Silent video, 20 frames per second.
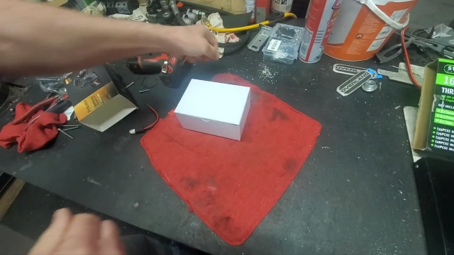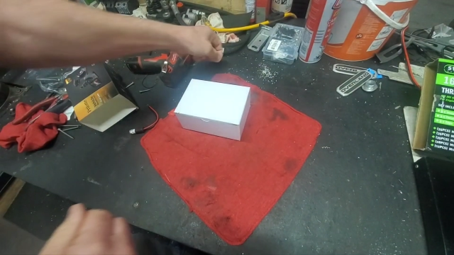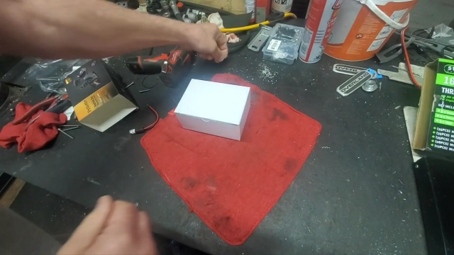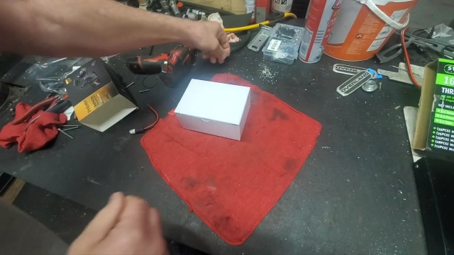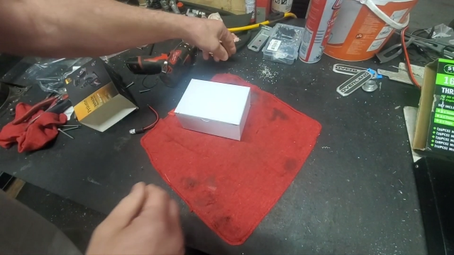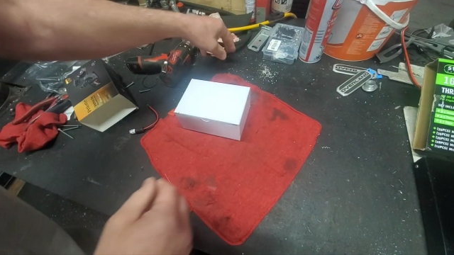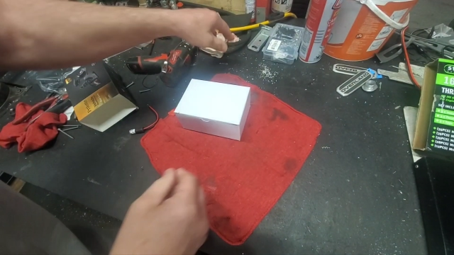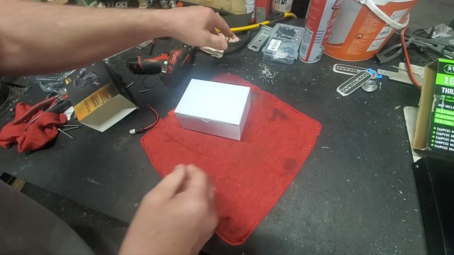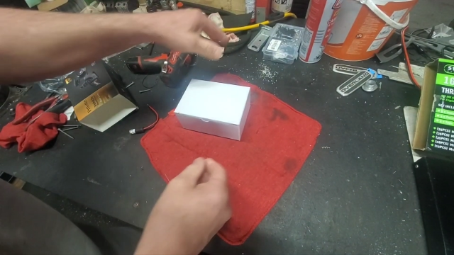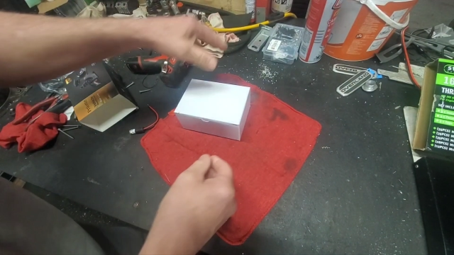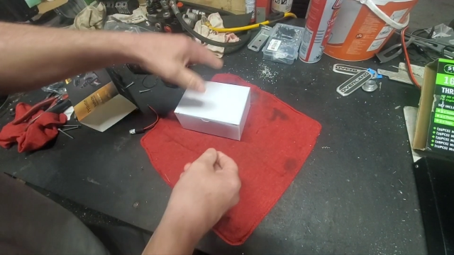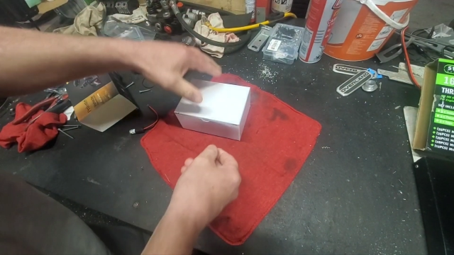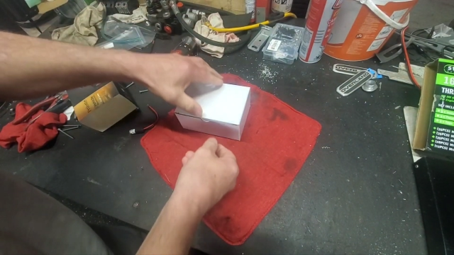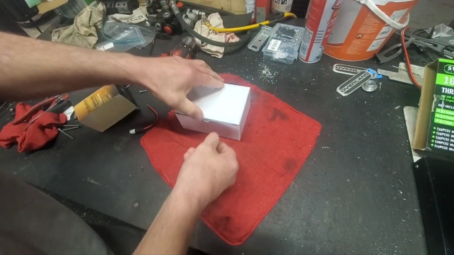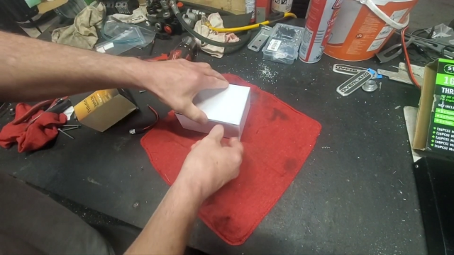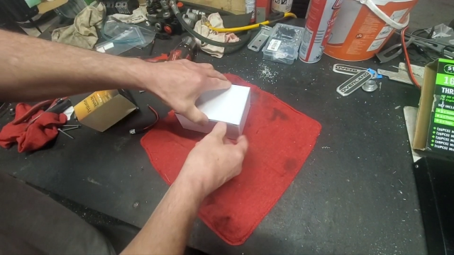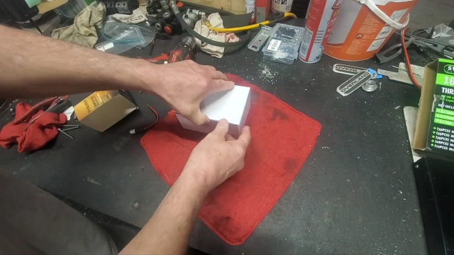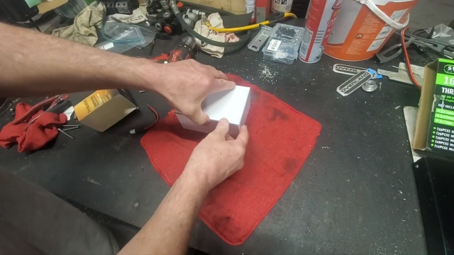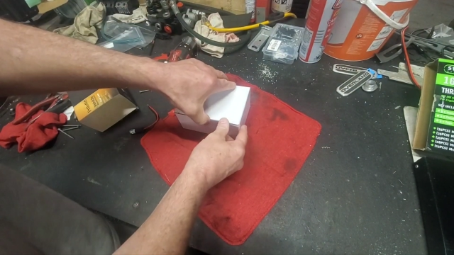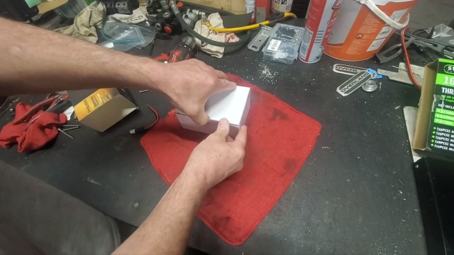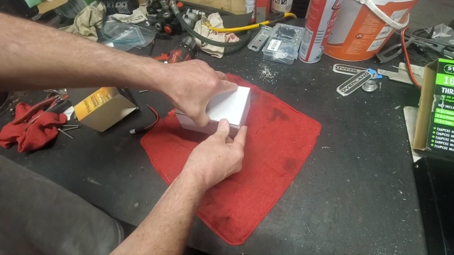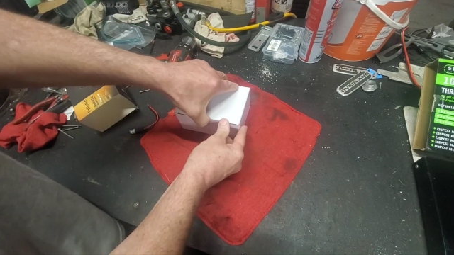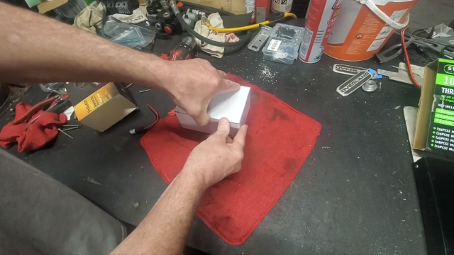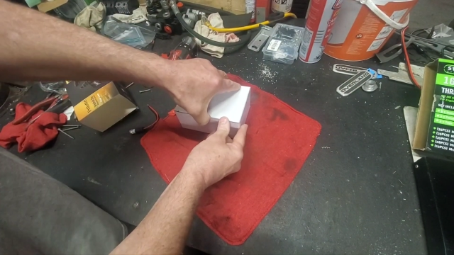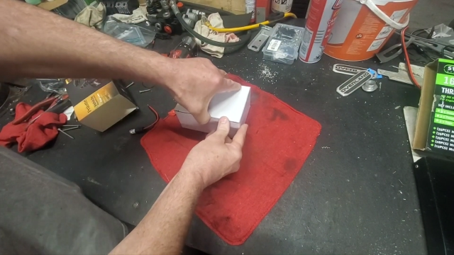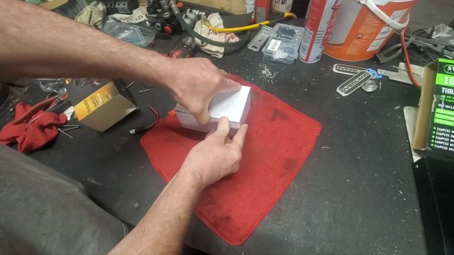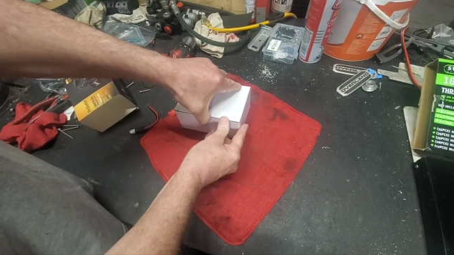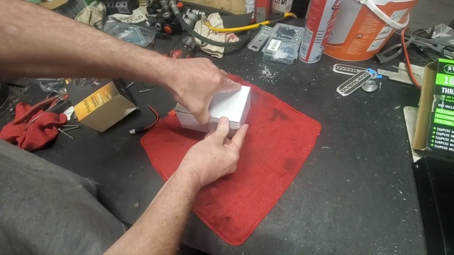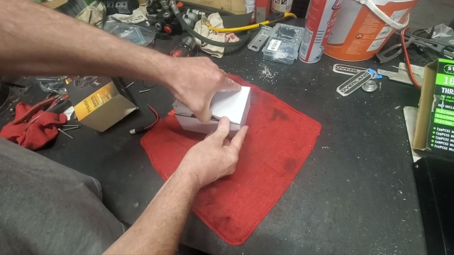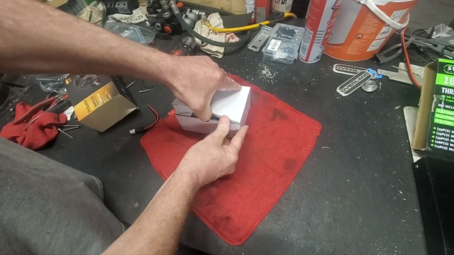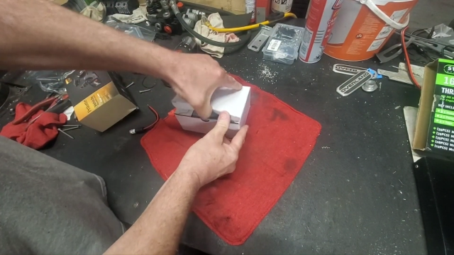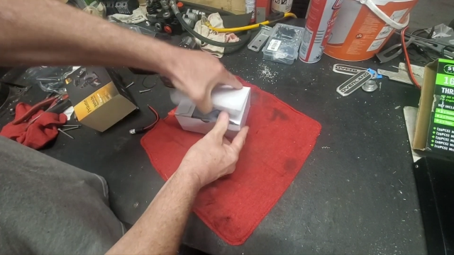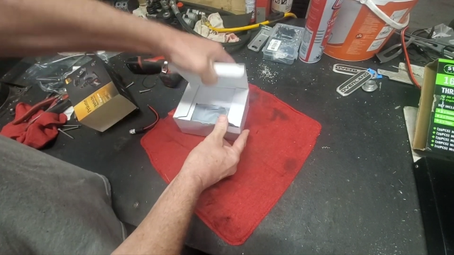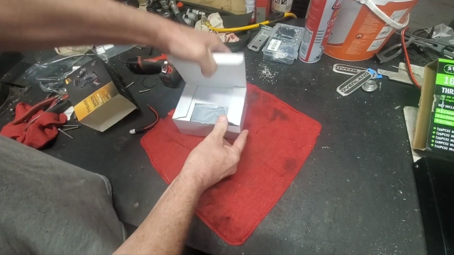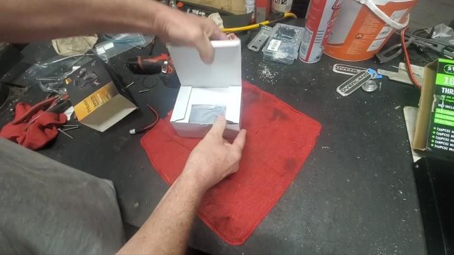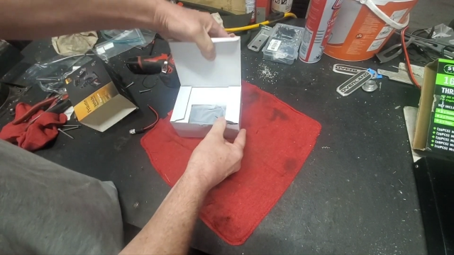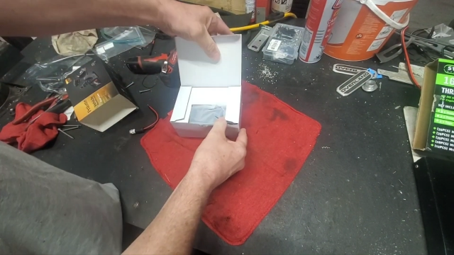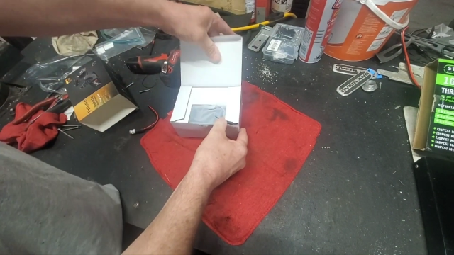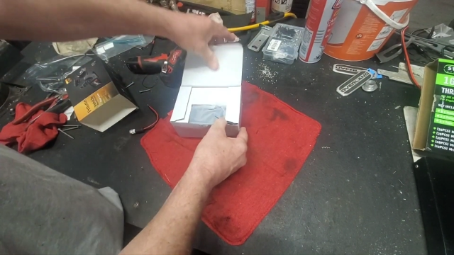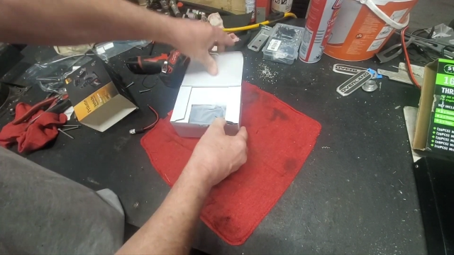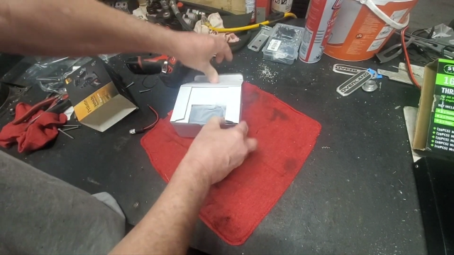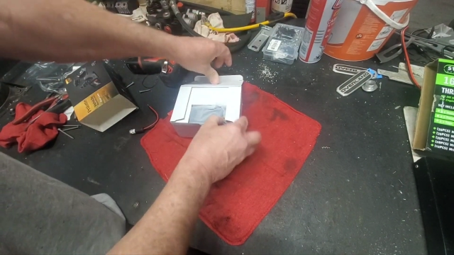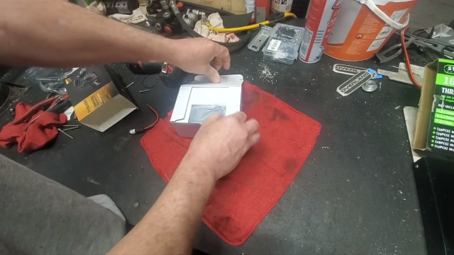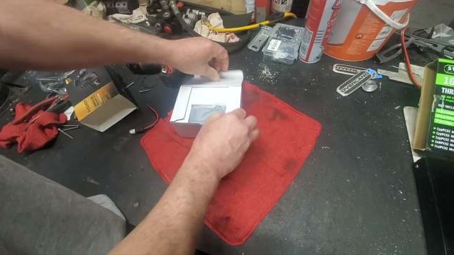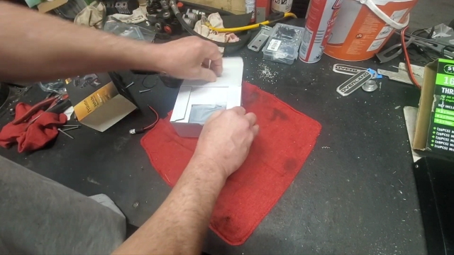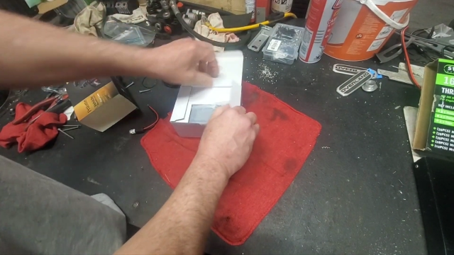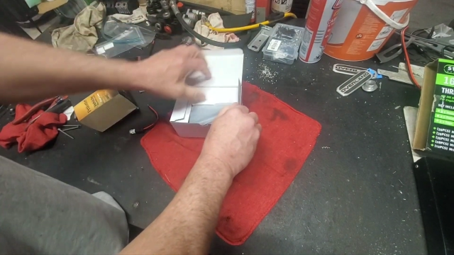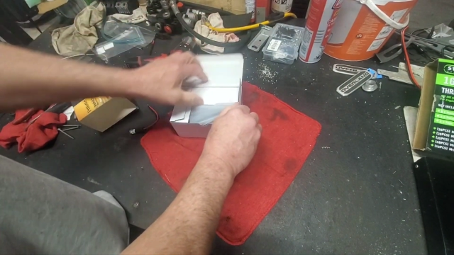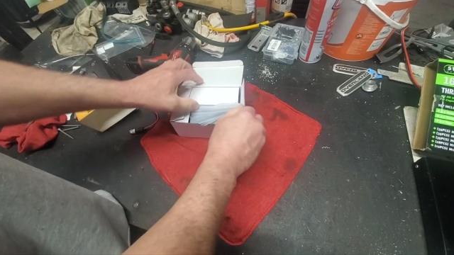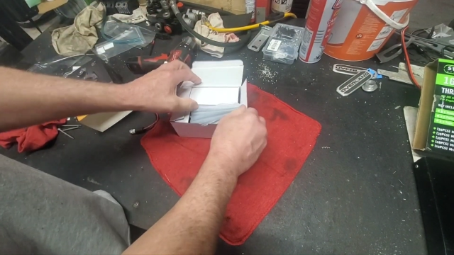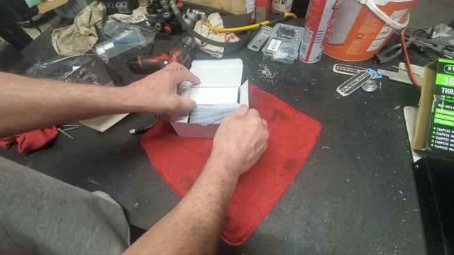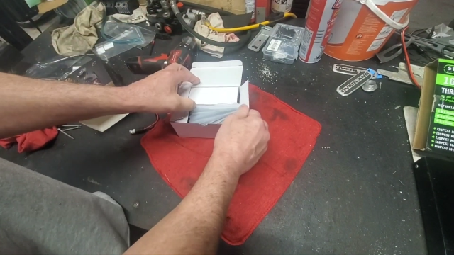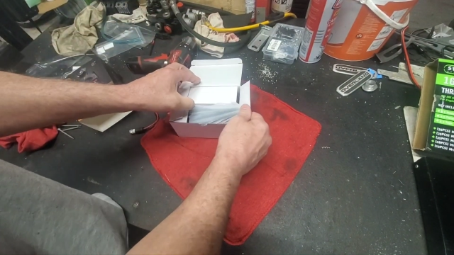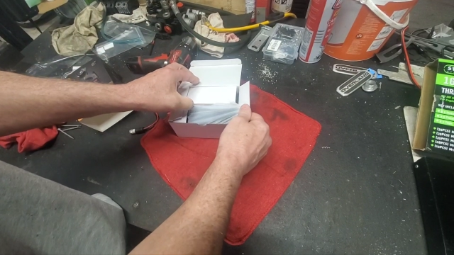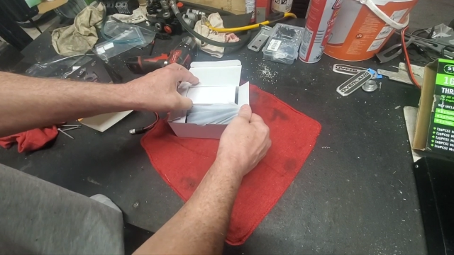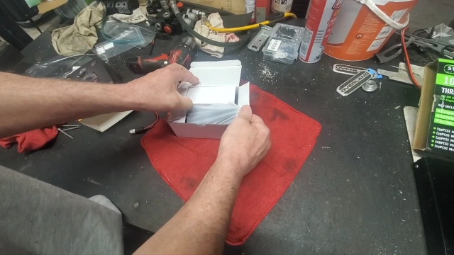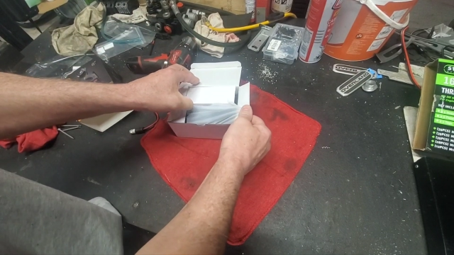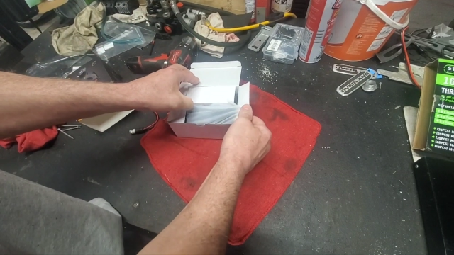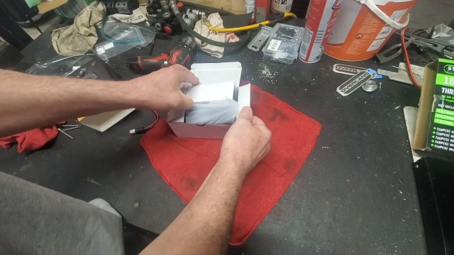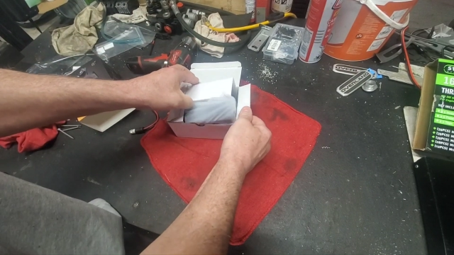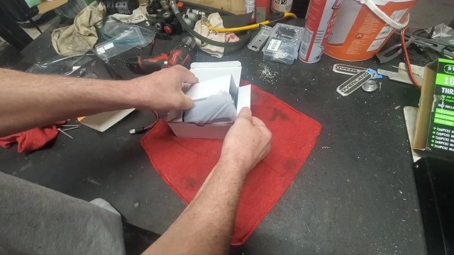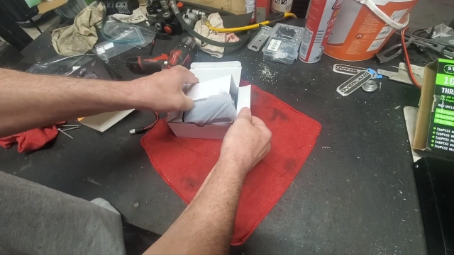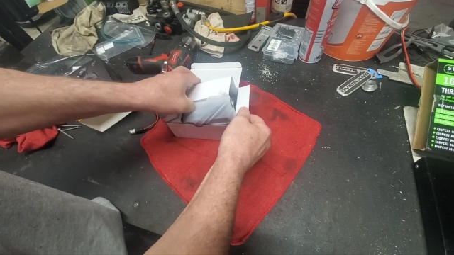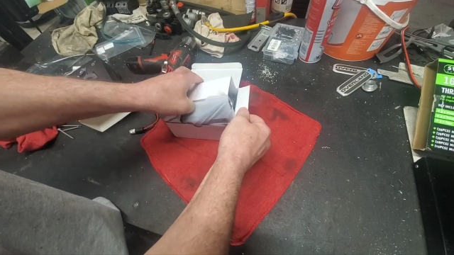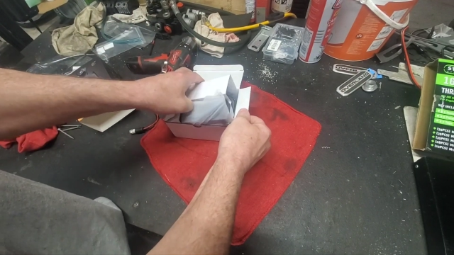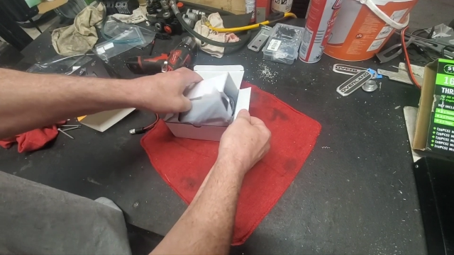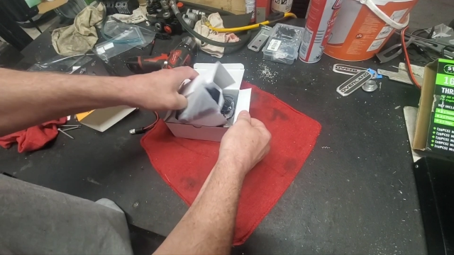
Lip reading: Nobody's mouth can be seen.